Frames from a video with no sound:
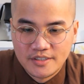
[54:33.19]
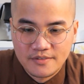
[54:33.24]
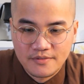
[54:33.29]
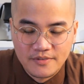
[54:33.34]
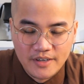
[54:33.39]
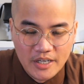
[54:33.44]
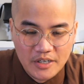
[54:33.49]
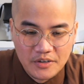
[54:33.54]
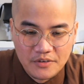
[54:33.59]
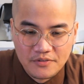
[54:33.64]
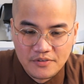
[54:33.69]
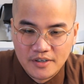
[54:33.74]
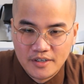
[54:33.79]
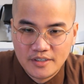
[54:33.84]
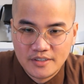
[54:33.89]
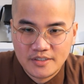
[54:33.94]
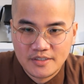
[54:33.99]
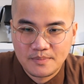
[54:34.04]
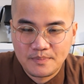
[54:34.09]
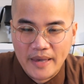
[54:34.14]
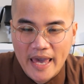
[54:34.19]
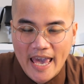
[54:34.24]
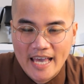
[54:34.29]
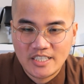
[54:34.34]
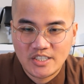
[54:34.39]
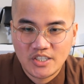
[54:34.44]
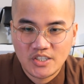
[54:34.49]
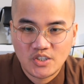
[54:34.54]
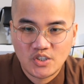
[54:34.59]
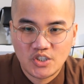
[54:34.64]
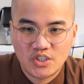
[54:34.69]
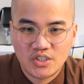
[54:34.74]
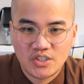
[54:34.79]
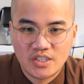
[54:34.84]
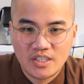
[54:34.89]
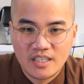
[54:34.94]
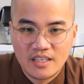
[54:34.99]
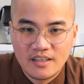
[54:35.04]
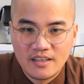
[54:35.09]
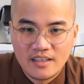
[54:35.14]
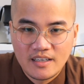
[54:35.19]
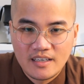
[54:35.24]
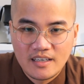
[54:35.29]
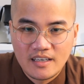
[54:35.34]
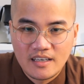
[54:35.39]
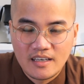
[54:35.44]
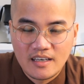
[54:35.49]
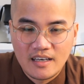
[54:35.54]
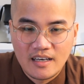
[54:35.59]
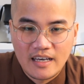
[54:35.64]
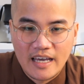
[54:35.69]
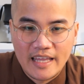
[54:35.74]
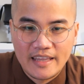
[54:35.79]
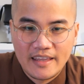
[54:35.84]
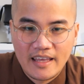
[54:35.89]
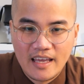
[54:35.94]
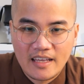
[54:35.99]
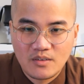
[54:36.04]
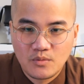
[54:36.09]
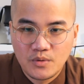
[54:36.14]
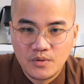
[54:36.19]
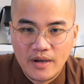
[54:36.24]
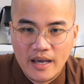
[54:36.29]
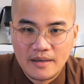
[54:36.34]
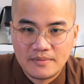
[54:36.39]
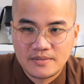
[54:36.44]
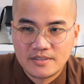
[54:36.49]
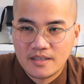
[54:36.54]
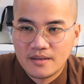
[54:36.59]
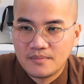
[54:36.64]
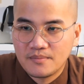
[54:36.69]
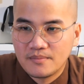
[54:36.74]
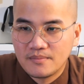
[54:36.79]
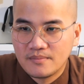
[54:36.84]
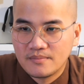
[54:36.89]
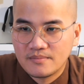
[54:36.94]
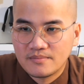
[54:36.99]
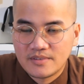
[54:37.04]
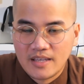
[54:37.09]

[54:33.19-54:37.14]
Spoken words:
very first passage? And then we'll have some